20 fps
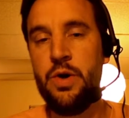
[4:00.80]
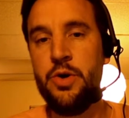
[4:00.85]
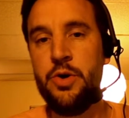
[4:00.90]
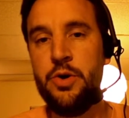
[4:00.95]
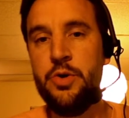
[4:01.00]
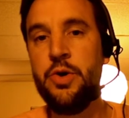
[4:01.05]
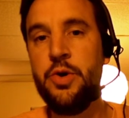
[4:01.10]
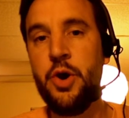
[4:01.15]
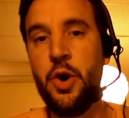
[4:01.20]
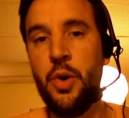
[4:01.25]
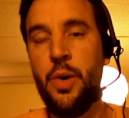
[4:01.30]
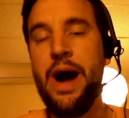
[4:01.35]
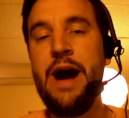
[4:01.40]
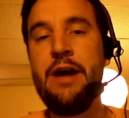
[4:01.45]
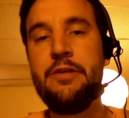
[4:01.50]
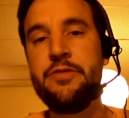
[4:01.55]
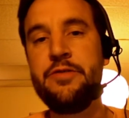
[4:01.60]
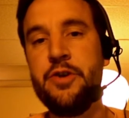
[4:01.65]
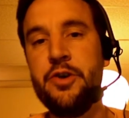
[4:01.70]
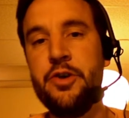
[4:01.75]
who to go
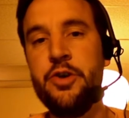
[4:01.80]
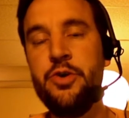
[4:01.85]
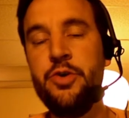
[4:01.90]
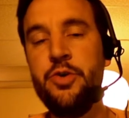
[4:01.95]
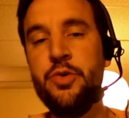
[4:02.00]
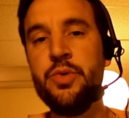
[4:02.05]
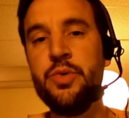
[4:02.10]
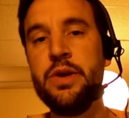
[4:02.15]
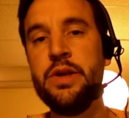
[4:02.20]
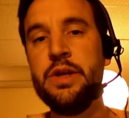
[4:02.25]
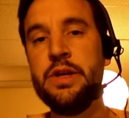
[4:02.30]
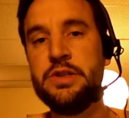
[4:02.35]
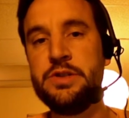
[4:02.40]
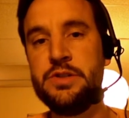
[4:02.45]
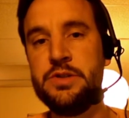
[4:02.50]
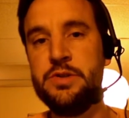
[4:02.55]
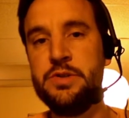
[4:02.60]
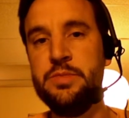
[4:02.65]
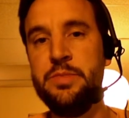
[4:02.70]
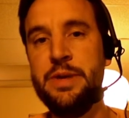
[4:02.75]
after and who really
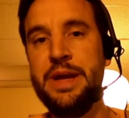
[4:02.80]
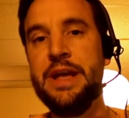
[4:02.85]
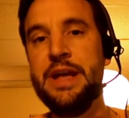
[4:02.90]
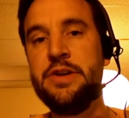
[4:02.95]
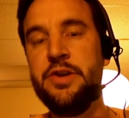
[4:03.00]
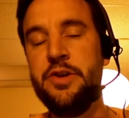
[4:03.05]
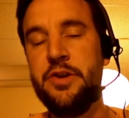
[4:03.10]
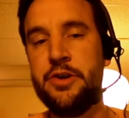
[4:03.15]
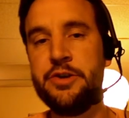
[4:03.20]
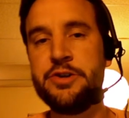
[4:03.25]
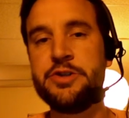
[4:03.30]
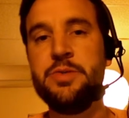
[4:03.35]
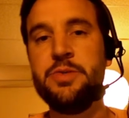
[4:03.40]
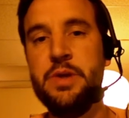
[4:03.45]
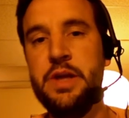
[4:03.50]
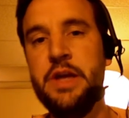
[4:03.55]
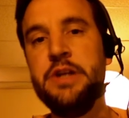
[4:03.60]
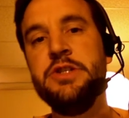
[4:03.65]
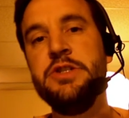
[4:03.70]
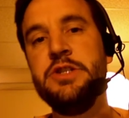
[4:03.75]
to begin to nurture
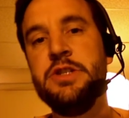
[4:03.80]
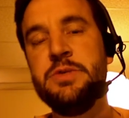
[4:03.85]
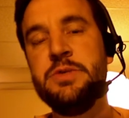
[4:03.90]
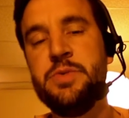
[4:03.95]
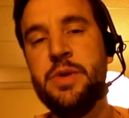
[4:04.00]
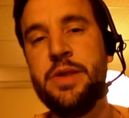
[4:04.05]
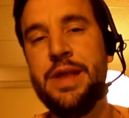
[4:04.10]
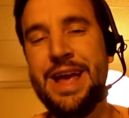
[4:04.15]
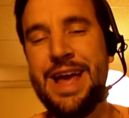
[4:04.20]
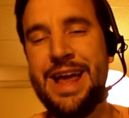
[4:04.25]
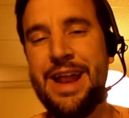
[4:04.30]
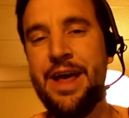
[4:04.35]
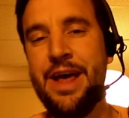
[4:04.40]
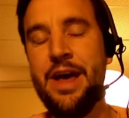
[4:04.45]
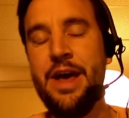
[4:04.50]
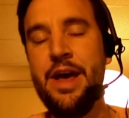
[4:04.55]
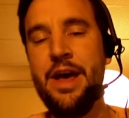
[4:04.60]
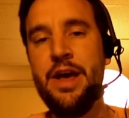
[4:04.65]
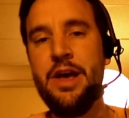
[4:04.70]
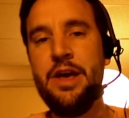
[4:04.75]
relationships with. Again,
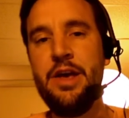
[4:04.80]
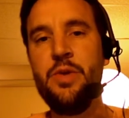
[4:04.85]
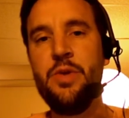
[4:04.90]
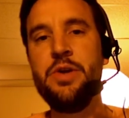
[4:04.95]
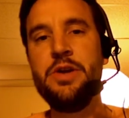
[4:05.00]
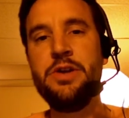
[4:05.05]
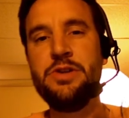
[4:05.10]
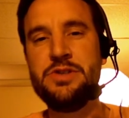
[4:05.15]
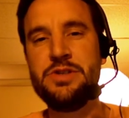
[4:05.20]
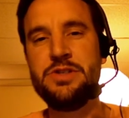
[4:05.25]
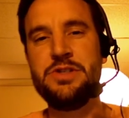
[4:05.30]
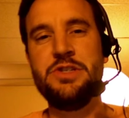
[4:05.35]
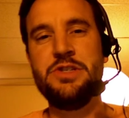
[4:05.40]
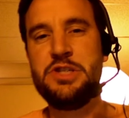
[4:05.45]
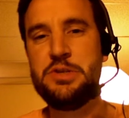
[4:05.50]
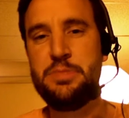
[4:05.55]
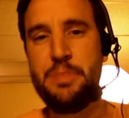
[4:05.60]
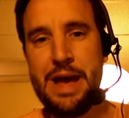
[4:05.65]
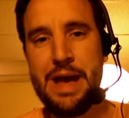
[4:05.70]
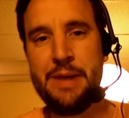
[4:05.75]
you don't want to use this to
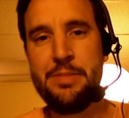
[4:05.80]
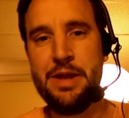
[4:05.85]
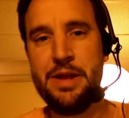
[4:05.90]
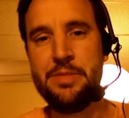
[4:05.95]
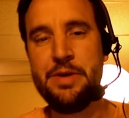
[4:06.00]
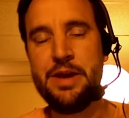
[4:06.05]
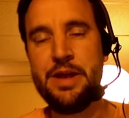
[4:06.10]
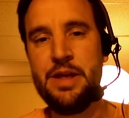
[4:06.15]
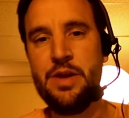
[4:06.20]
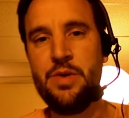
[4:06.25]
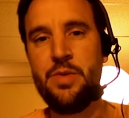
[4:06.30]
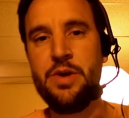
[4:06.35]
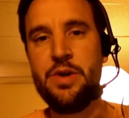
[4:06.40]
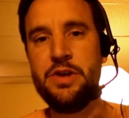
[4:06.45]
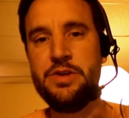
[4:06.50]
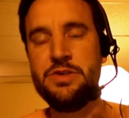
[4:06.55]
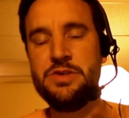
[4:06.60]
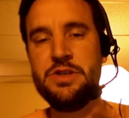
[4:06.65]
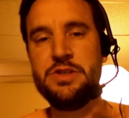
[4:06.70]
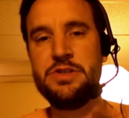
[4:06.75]
spam anybody. You don't want to
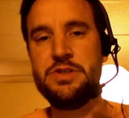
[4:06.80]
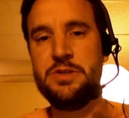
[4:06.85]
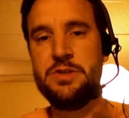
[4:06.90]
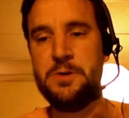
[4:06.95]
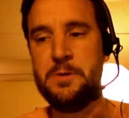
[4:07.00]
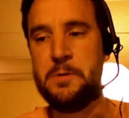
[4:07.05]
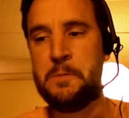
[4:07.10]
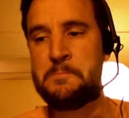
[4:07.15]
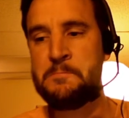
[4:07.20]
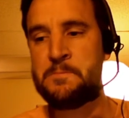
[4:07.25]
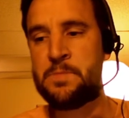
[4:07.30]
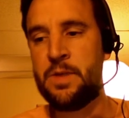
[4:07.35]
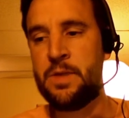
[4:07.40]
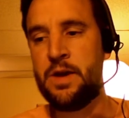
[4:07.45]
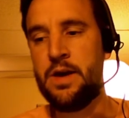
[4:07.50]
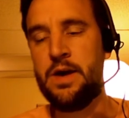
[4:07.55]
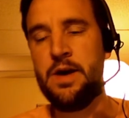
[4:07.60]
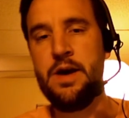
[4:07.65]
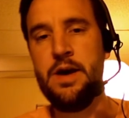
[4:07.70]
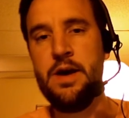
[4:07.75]
use this to
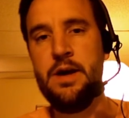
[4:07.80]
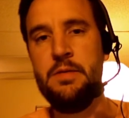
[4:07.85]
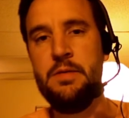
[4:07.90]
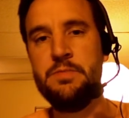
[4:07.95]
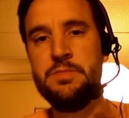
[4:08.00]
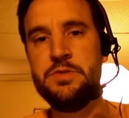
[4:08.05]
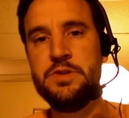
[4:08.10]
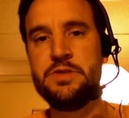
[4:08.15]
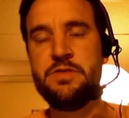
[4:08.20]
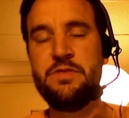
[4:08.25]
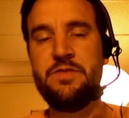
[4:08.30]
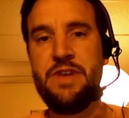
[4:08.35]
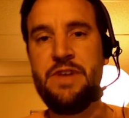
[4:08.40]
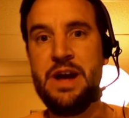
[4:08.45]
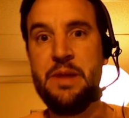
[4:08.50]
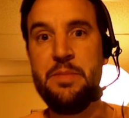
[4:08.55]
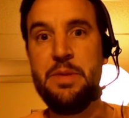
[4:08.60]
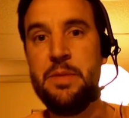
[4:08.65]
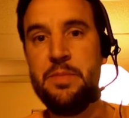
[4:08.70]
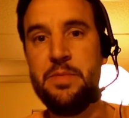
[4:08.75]
just
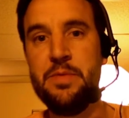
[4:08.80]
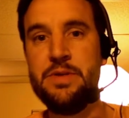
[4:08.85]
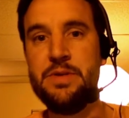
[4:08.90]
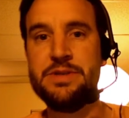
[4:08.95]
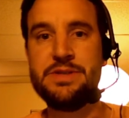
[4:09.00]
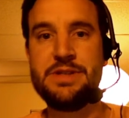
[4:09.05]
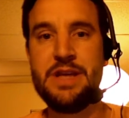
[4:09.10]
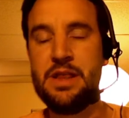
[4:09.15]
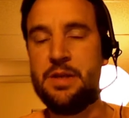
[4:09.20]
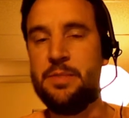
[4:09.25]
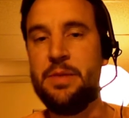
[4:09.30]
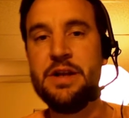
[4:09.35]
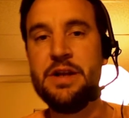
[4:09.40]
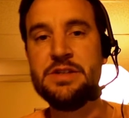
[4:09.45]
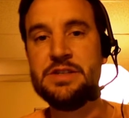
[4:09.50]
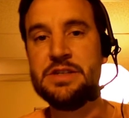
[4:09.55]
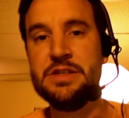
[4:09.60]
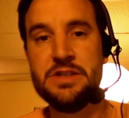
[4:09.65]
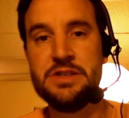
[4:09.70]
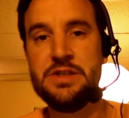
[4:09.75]
find people and send them
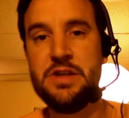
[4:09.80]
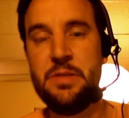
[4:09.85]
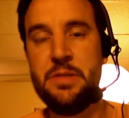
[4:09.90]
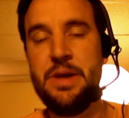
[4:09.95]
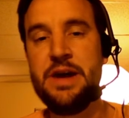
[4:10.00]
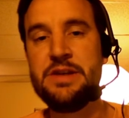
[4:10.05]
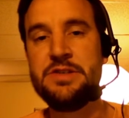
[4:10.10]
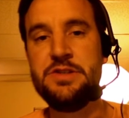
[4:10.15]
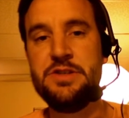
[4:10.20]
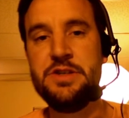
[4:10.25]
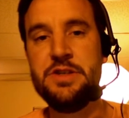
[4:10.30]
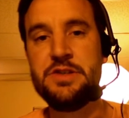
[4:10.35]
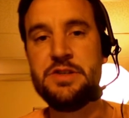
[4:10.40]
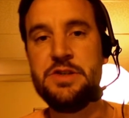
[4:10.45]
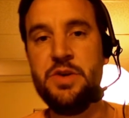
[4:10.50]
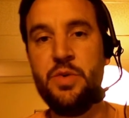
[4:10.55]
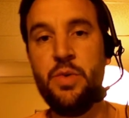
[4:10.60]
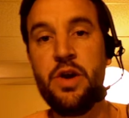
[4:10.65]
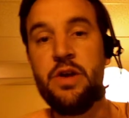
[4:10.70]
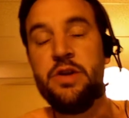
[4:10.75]
unsolicited messages.
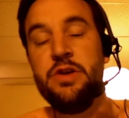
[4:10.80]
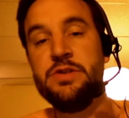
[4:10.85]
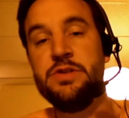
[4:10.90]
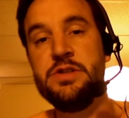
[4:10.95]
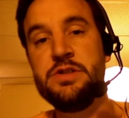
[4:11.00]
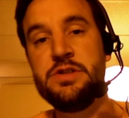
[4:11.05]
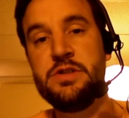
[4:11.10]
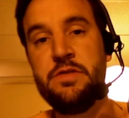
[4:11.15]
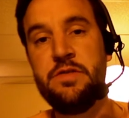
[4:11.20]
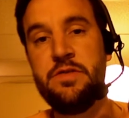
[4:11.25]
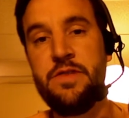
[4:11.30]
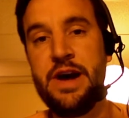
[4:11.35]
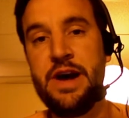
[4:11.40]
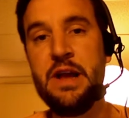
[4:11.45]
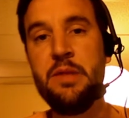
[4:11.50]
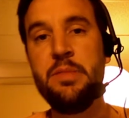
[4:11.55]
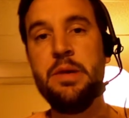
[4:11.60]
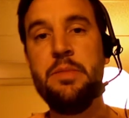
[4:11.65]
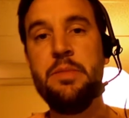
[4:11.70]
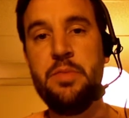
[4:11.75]
You want to use this to
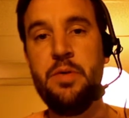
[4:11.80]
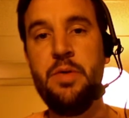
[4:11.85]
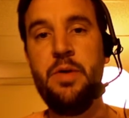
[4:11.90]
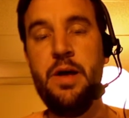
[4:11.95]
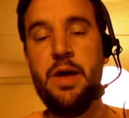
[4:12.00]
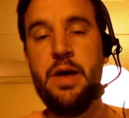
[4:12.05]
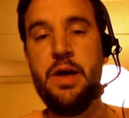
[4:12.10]
find people,